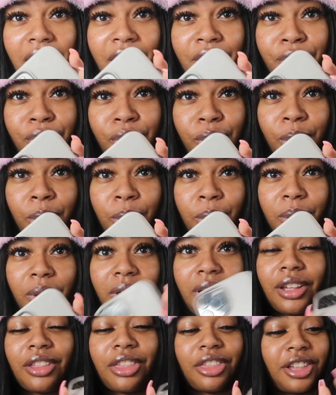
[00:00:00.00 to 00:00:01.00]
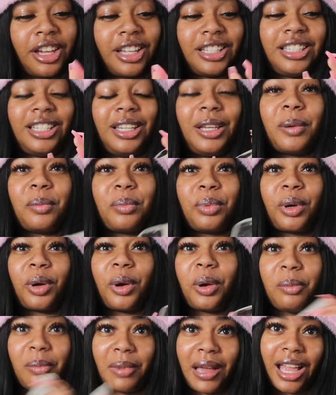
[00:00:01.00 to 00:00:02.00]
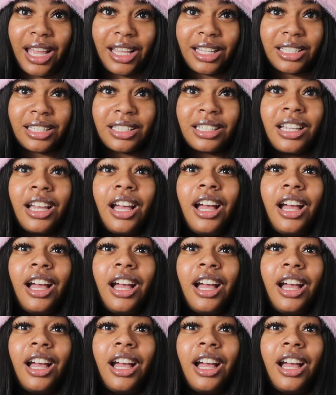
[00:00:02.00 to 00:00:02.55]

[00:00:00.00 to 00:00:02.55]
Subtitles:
iPhone 13 Pro Max,